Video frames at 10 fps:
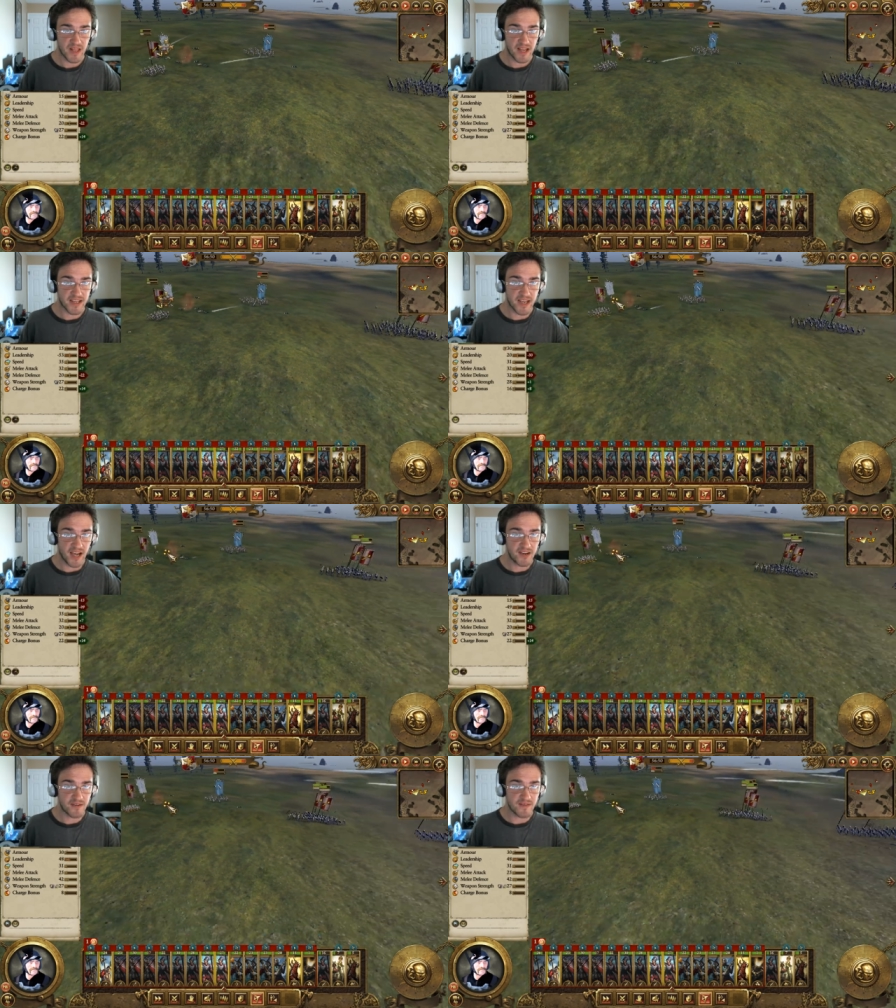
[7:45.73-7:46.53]

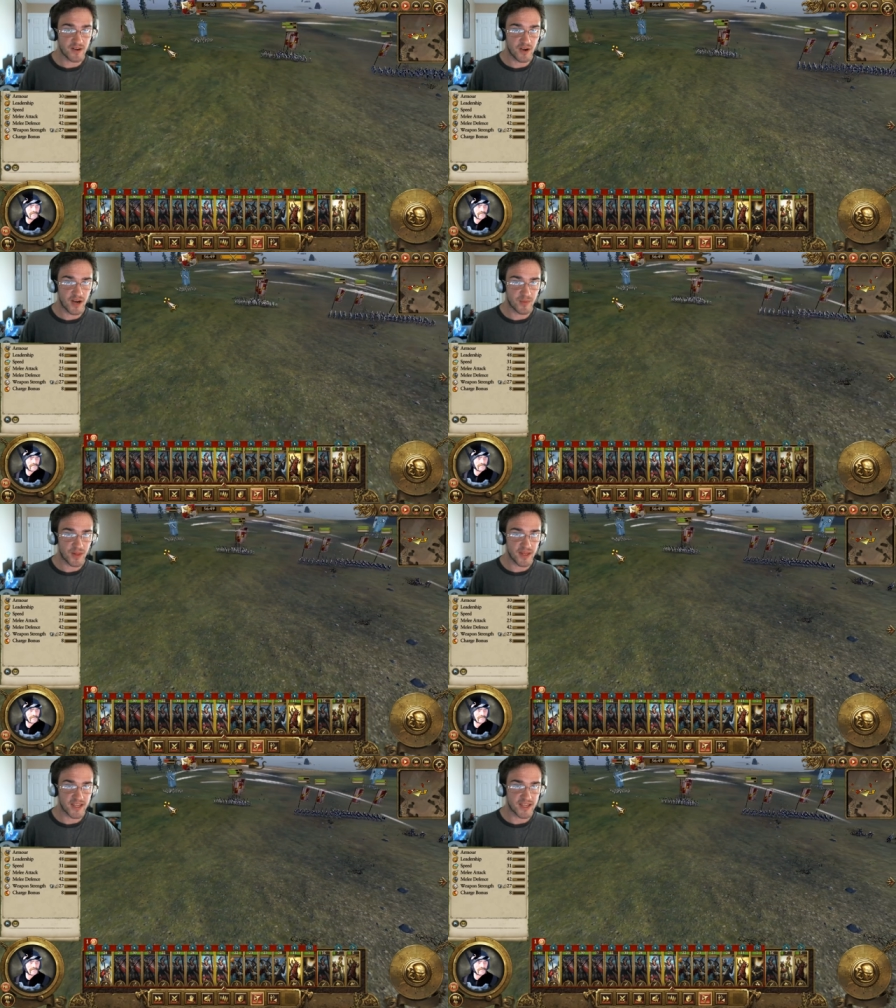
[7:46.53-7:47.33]
Like, I don't even know how to
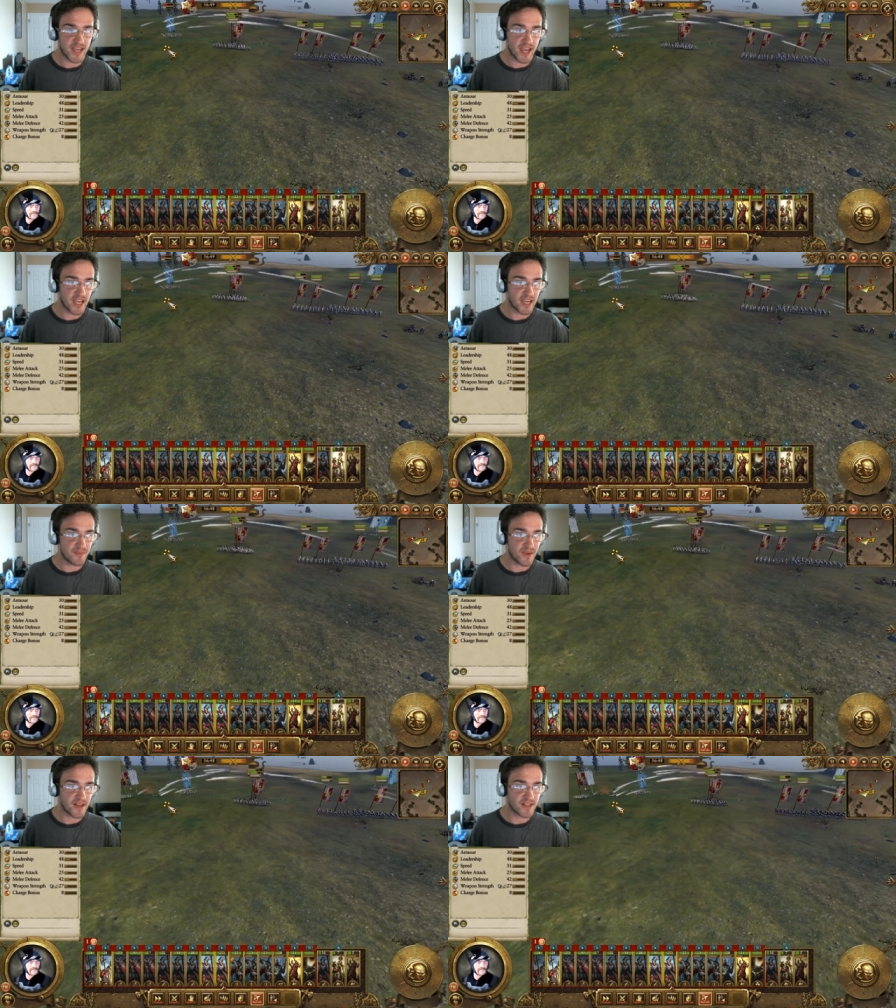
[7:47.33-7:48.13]
play the
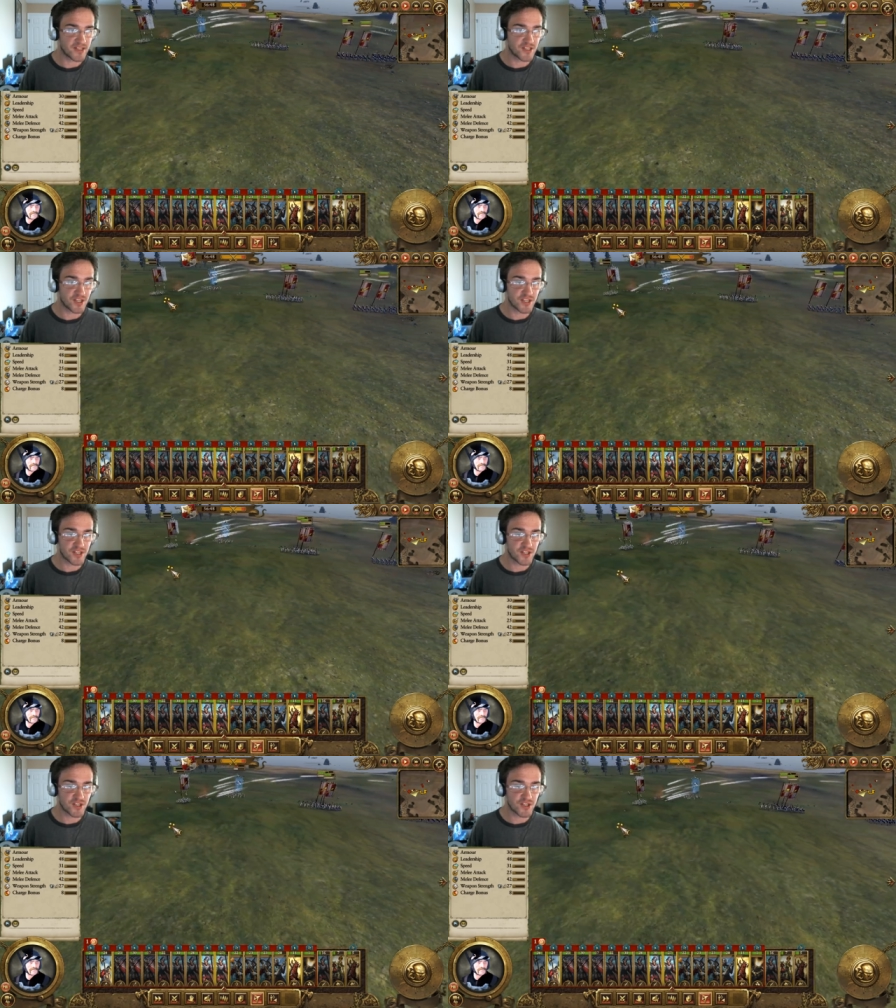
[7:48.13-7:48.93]
game, and it's
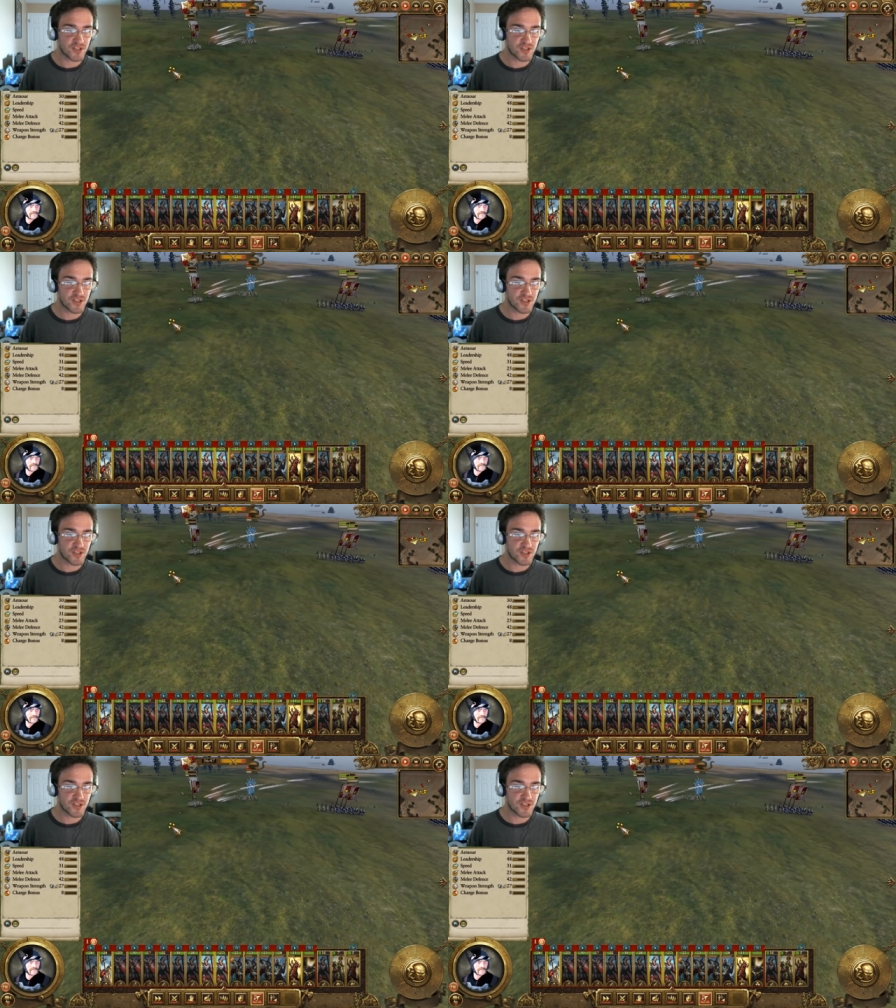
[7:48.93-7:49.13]
just...